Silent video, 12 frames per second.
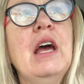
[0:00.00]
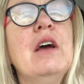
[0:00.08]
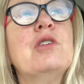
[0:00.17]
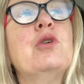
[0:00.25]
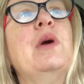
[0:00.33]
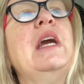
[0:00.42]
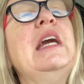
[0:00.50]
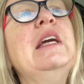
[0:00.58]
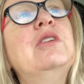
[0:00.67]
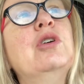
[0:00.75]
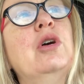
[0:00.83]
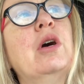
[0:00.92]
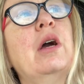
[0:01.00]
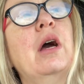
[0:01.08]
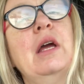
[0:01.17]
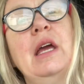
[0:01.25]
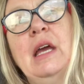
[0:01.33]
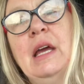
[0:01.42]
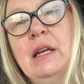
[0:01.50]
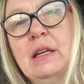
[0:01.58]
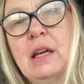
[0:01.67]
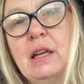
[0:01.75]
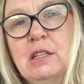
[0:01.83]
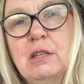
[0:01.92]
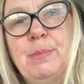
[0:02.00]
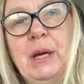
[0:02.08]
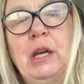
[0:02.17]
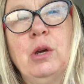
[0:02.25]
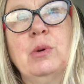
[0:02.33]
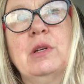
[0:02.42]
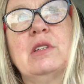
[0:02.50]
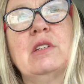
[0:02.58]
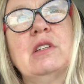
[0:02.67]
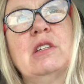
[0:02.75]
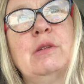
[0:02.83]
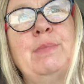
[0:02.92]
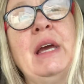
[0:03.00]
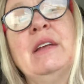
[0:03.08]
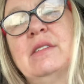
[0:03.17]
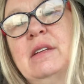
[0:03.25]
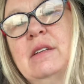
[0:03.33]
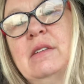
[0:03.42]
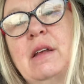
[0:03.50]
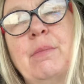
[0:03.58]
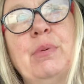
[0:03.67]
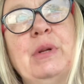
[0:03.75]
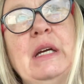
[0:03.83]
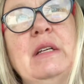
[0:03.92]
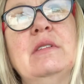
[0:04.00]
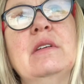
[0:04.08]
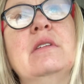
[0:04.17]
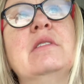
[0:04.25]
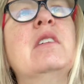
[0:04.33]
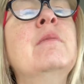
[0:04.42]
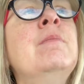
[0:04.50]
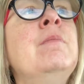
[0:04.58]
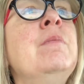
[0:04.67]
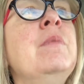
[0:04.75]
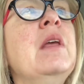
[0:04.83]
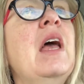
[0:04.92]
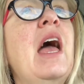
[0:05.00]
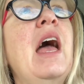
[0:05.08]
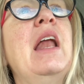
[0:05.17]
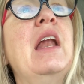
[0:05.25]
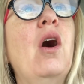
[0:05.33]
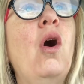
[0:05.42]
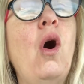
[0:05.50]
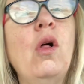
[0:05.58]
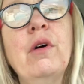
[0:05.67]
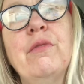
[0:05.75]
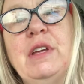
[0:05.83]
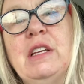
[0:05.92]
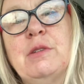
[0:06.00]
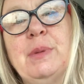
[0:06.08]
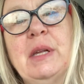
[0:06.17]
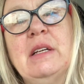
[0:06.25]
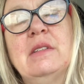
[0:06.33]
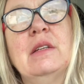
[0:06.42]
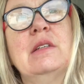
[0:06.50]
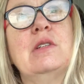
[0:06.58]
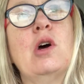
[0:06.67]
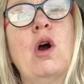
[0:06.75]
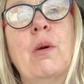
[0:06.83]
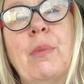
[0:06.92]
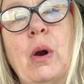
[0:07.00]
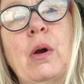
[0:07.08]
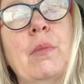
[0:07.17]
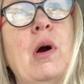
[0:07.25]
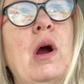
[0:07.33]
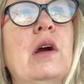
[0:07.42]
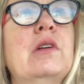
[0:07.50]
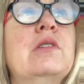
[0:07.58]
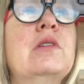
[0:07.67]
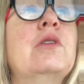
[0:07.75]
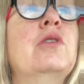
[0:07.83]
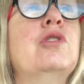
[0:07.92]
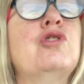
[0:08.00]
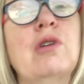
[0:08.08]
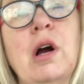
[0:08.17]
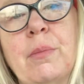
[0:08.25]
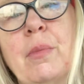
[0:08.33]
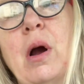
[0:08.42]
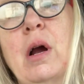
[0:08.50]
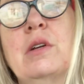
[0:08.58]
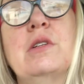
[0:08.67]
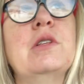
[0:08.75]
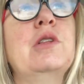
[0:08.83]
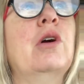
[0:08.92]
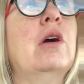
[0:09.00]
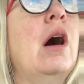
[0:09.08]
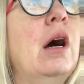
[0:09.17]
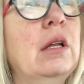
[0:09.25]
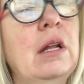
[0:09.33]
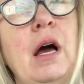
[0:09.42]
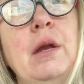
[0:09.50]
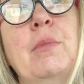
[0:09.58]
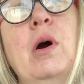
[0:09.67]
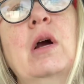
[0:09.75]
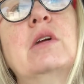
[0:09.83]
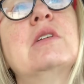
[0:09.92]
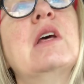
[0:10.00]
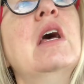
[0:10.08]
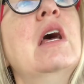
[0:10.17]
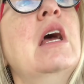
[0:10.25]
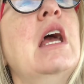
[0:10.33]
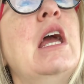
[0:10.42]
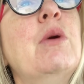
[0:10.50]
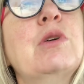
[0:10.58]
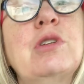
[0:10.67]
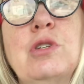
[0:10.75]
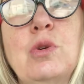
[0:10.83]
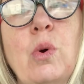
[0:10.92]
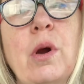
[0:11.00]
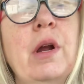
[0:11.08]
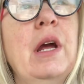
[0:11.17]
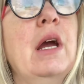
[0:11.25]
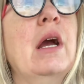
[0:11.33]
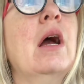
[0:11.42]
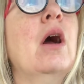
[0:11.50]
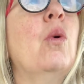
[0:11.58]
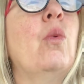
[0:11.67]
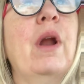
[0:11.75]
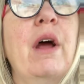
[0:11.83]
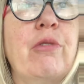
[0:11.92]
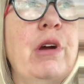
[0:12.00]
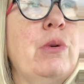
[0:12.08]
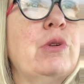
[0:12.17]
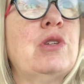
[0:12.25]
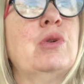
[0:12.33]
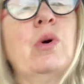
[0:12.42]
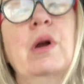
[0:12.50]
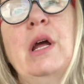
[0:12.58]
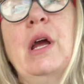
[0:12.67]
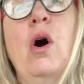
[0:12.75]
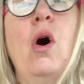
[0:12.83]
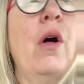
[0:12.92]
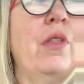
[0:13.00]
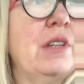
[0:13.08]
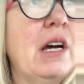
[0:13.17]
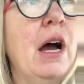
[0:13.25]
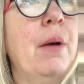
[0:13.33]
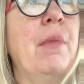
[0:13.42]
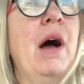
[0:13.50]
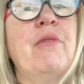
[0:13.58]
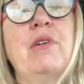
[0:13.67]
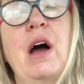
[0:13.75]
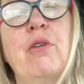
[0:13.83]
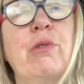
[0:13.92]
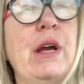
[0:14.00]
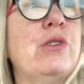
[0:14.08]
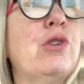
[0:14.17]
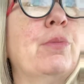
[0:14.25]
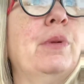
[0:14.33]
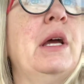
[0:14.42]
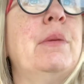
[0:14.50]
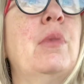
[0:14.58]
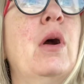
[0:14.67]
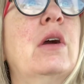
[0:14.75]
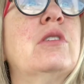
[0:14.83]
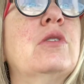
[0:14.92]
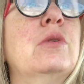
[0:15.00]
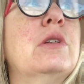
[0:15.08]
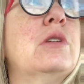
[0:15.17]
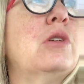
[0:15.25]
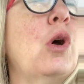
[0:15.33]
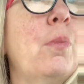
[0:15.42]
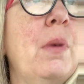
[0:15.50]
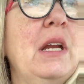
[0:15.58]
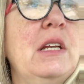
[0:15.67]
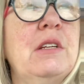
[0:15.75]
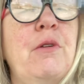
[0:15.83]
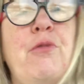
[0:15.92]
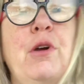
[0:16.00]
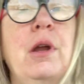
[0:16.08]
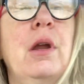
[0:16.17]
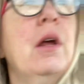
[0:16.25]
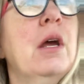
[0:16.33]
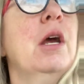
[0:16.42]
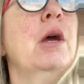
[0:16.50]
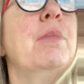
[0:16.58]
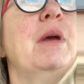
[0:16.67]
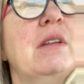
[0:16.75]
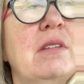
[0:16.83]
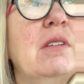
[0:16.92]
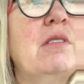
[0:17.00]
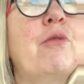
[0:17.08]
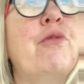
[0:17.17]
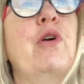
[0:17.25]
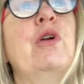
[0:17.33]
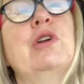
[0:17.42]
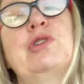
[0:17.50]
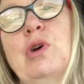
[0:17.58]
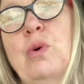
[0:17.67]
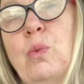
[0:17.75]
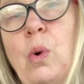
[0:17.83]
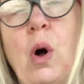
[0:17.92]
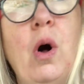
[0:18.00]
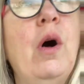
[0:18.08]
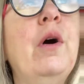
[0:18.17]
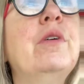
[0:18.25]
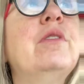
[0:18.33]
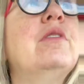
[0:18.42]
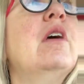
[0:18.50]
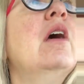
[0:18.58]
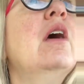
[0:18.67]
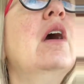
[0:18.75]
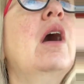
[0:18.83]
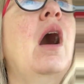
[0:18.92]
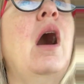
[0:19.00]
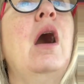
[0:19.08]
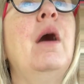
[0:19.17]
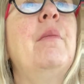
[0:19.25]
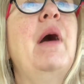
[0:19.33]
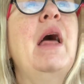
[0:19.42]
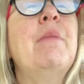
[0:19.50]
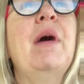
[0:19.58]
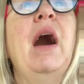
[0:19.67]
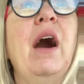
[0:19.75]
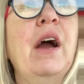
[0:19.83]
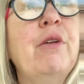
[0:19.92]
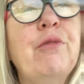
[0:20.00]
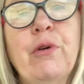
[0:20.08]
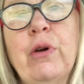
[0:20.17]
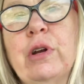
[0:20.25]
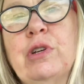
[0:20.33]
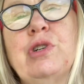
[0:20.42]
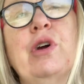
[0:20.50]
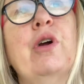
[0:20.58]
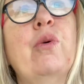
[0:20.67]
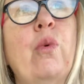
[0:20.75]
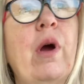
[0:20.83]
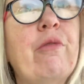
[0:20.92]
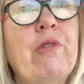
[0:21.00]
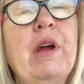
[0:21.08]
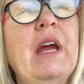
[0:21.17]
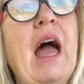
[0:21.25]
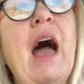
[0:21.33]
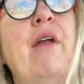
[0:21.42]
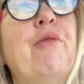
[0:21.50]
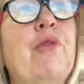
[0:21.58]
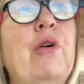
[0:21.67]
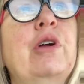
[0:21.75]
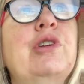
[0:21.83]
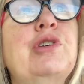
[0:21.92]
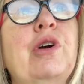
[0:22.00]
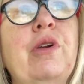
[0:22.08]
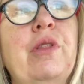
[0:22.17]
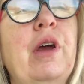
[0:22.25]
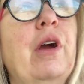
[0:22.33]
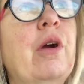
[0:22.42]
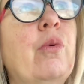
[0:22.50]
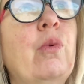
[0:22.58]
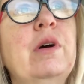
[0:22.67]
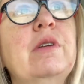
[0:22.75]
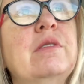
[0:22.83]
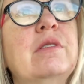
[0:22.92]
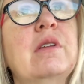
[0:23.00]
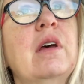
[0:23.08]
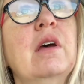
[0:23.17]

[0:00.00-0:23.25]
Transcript: So he took inconspicuous spaces and places all of these places are burn marks, they're drug marks, they're cut line marks. He was snorting whatever he was snorting all the time. I've got razor blade marks on so many different pieces of furniture, walls, um, and behind furniture, wherever he had furniture, there was,